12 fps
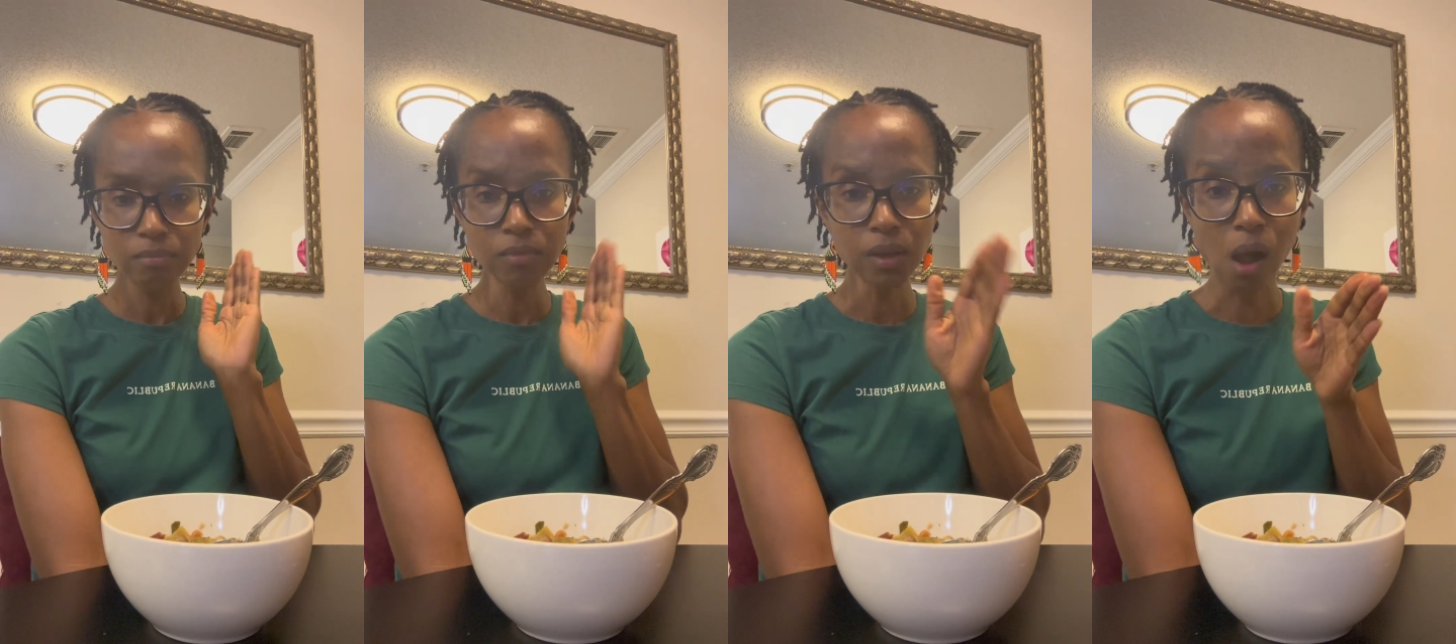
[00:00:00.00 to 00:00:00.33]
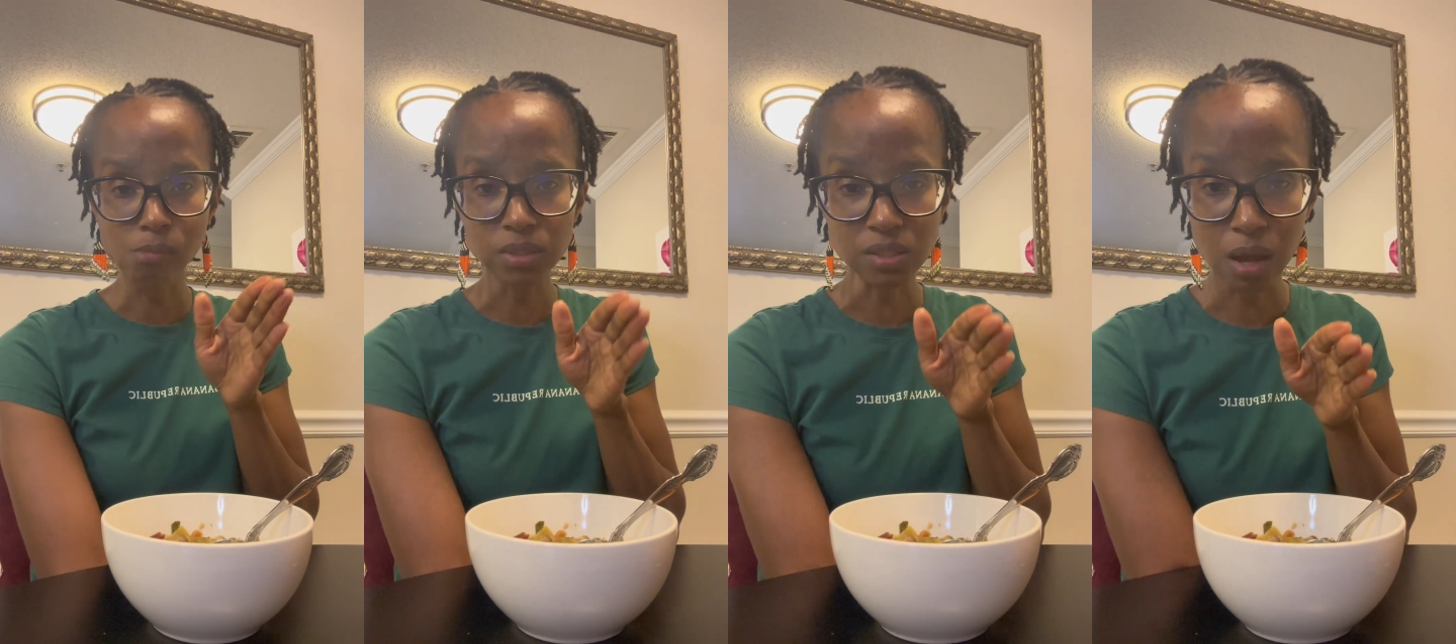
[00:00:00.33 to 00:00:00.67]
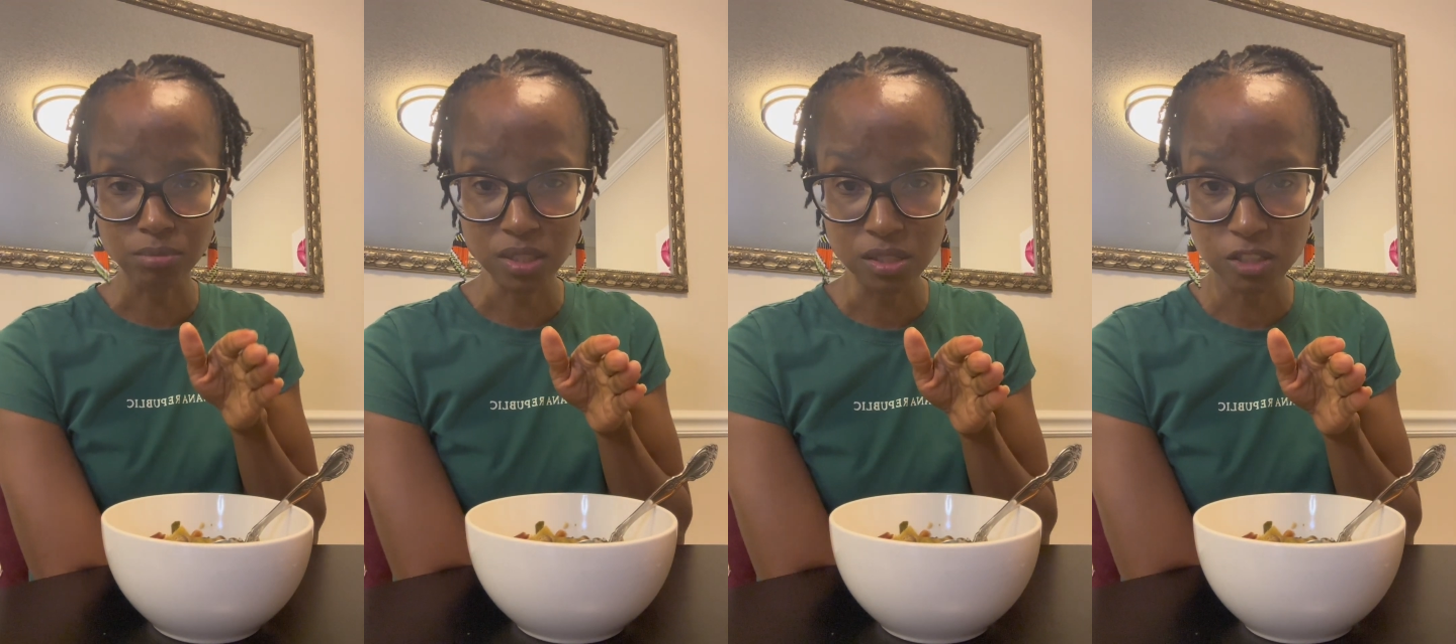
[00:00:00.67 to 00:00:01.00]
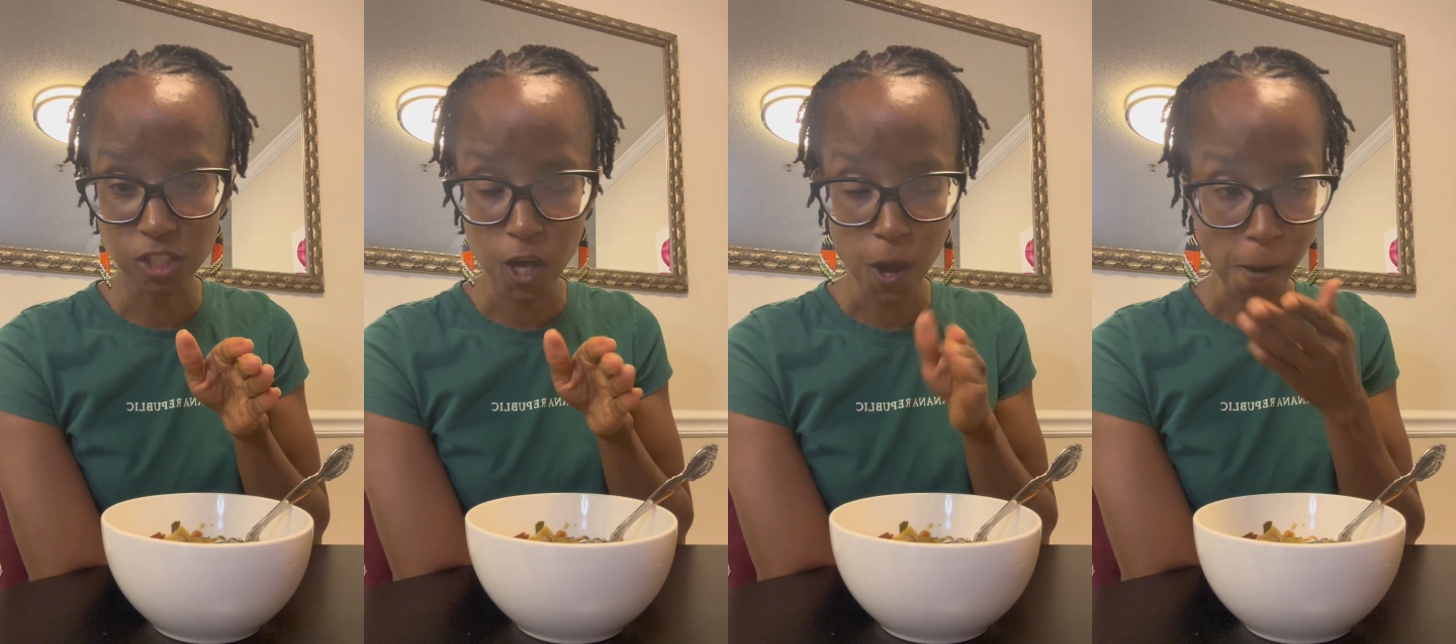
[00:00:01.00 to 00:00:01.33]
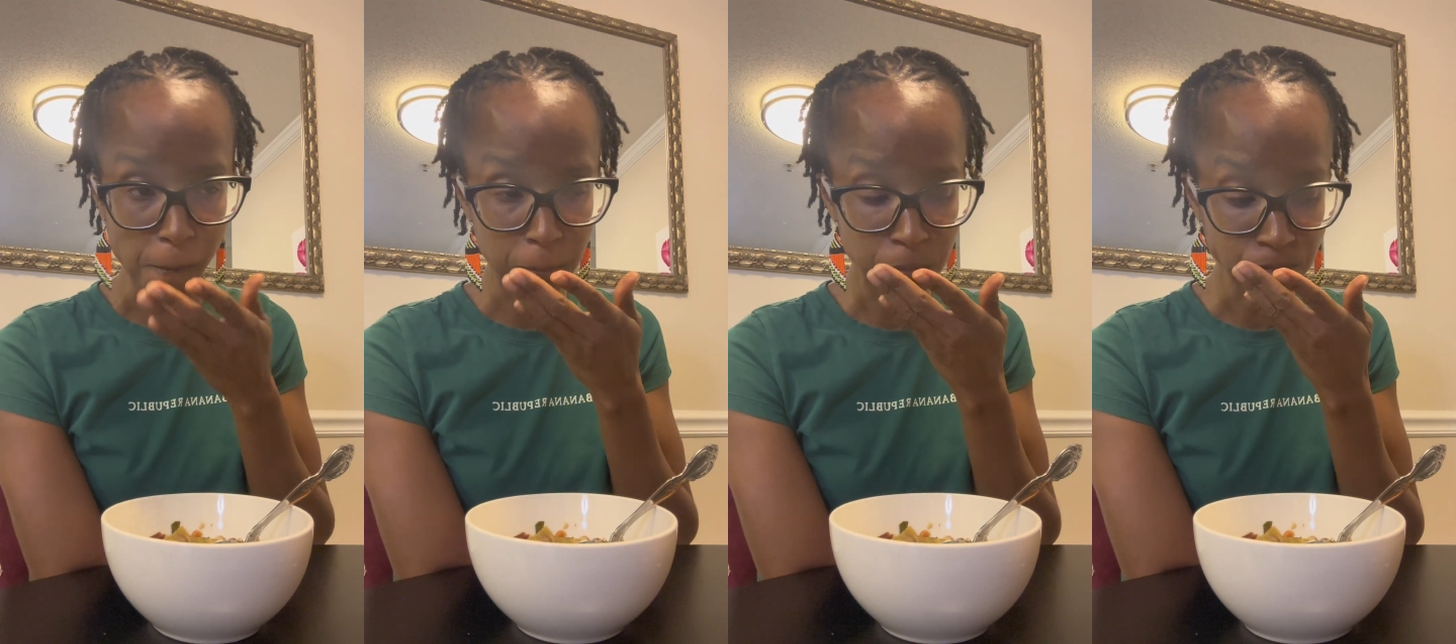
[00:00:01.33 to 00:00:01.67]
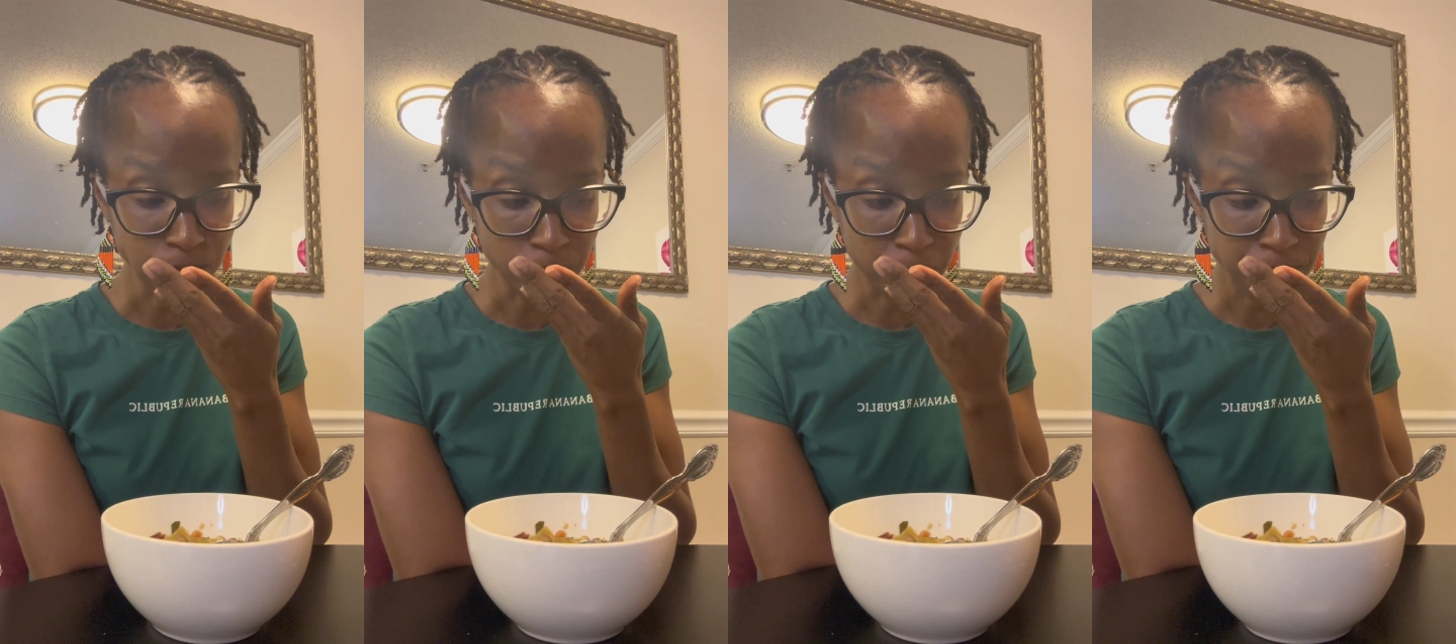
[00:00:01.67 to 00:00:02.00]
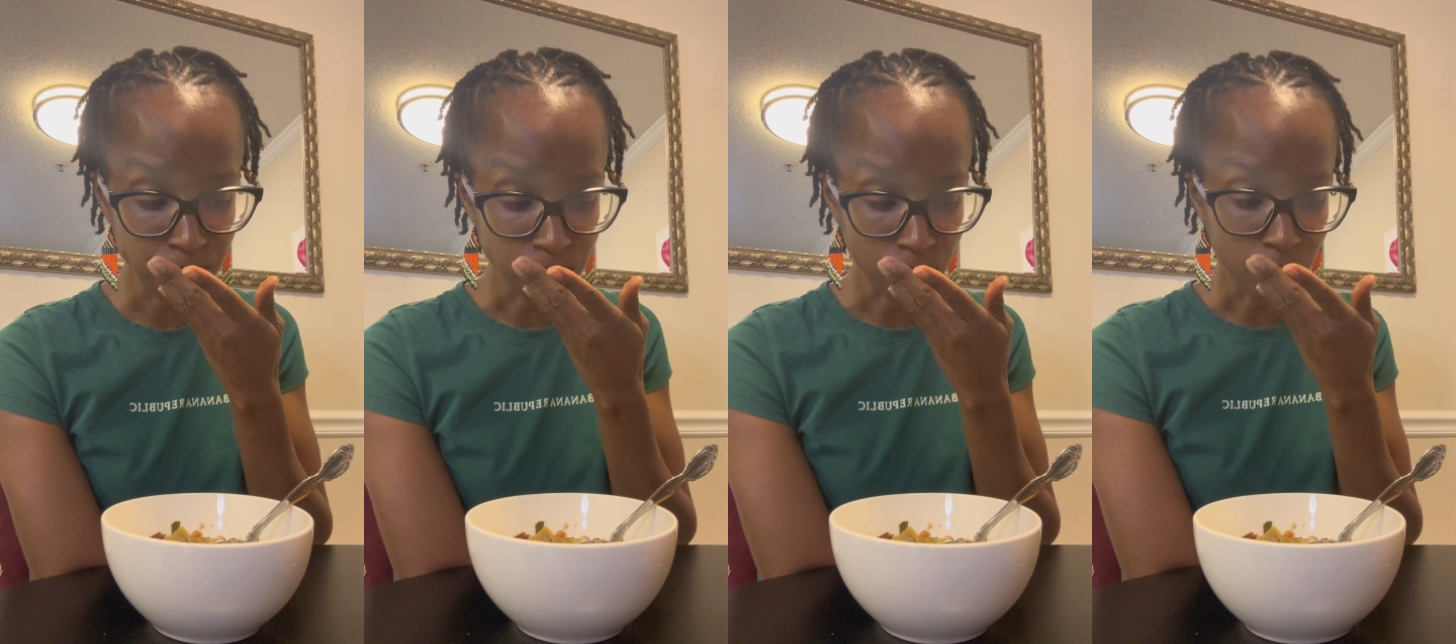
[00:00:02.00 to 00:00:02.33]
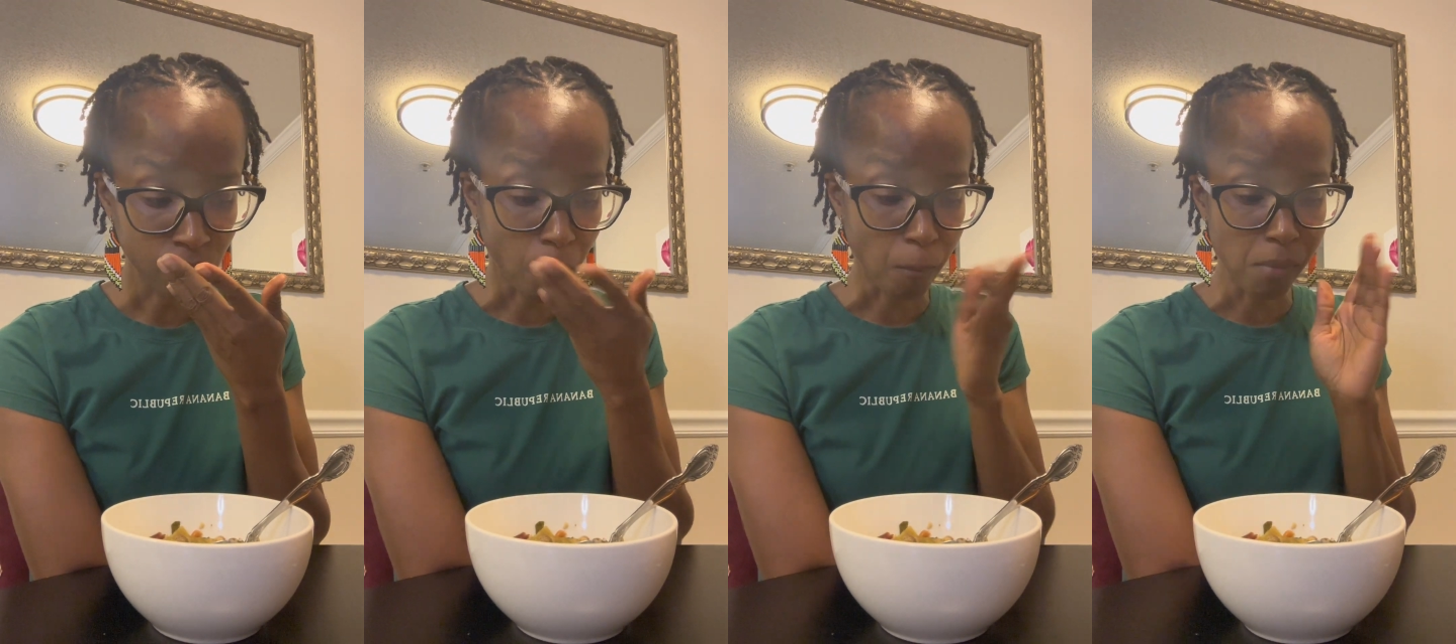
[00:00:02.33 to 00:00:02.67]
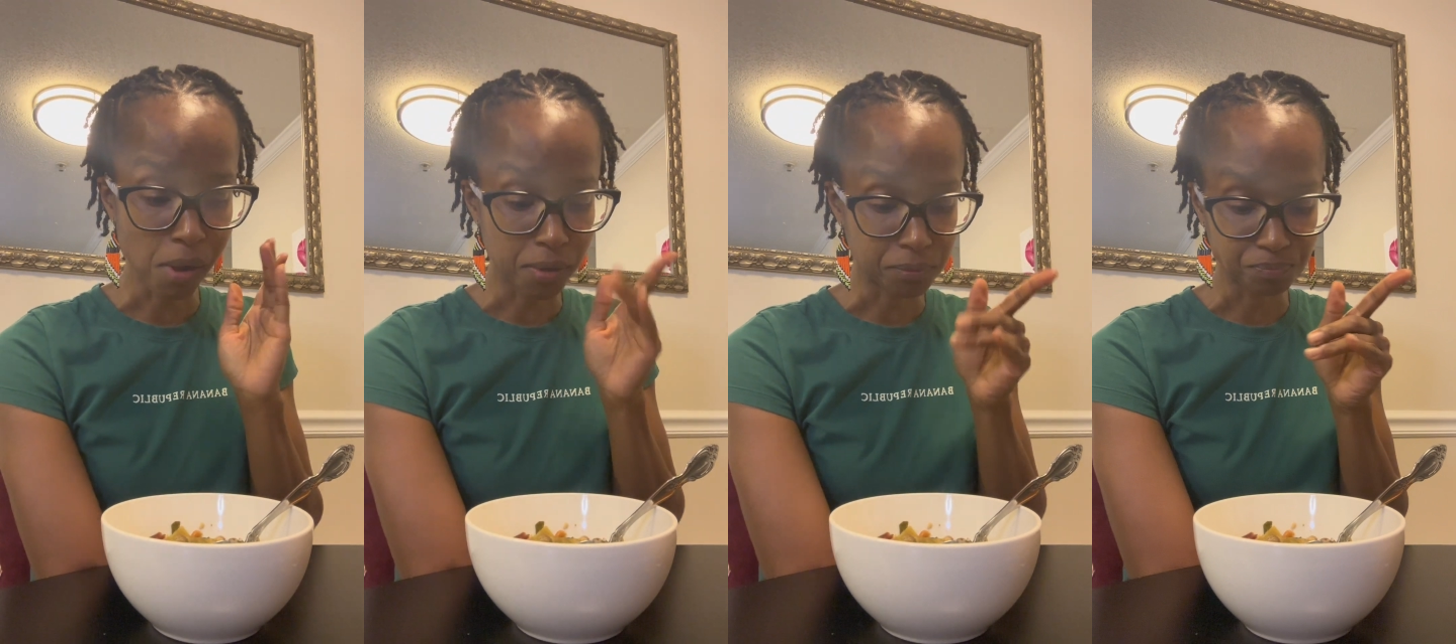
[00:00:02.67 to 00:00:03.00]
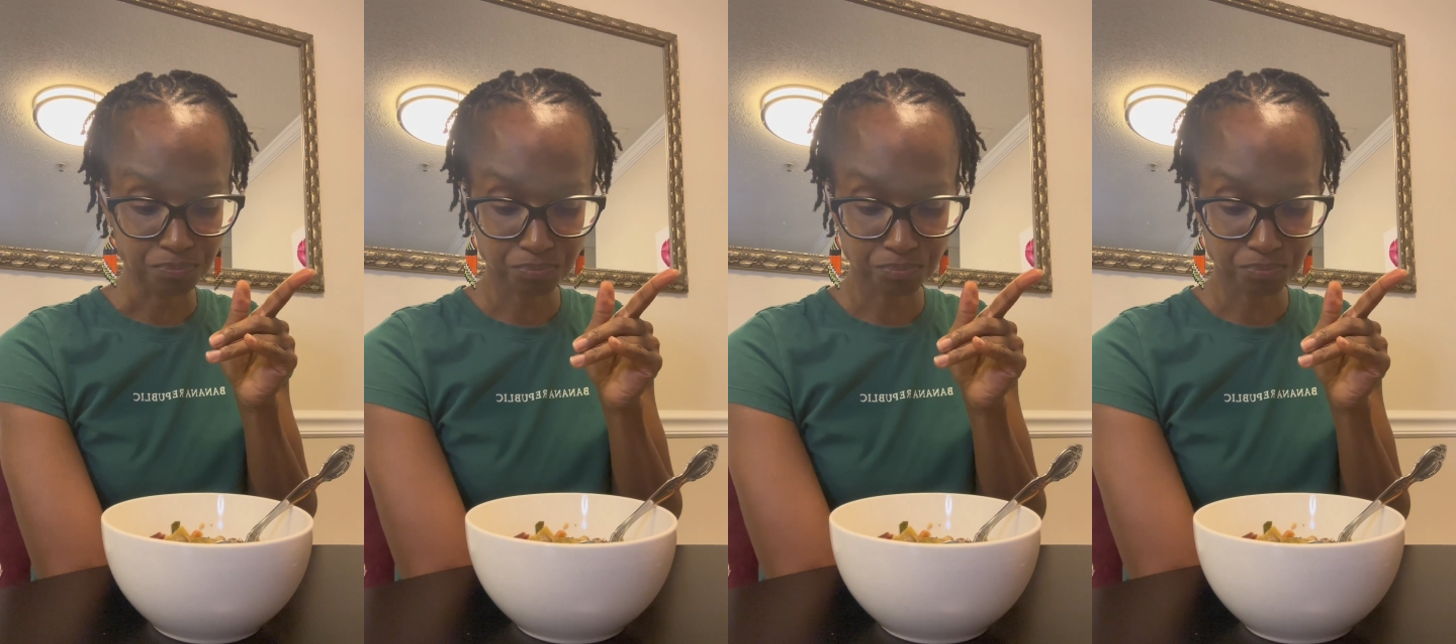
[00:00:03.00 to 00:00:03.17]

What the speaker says: I'm gonna stop teasing y'all, but